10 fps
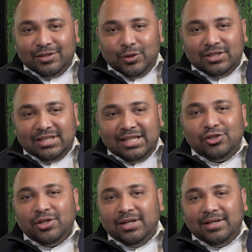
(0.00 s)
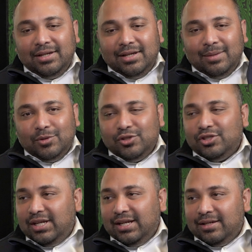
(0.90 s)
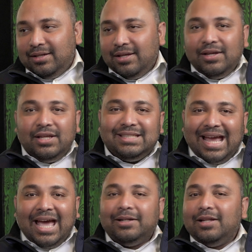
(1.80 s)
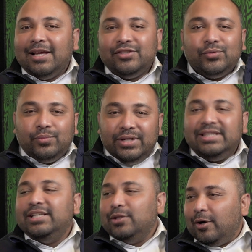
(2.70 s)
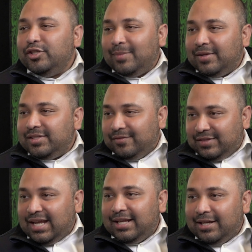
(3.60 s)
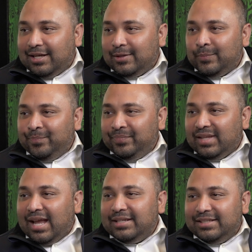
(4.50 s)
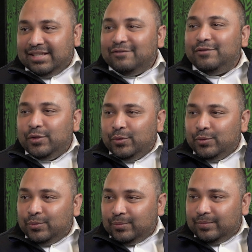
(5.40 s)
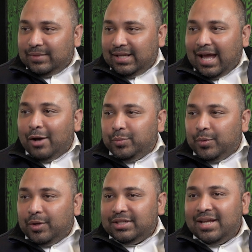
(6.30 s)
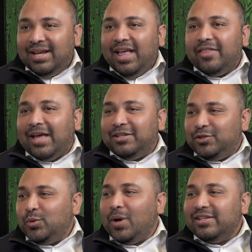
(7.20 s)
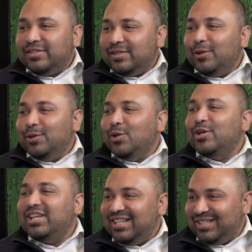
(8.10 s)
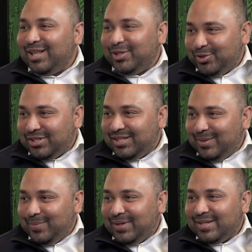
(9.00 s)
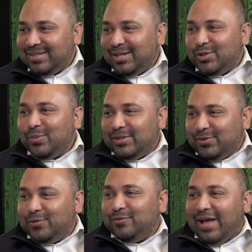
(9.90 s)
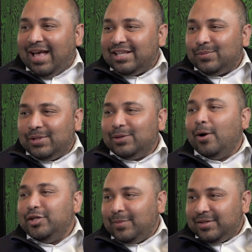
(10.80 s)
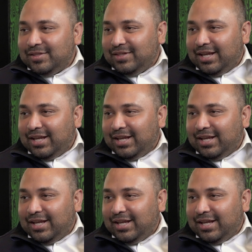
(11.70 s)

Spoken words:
you're teaching a machine to analyze really large amounts of data and give you an output that to us look intelligent because they do it so fast with large amounts of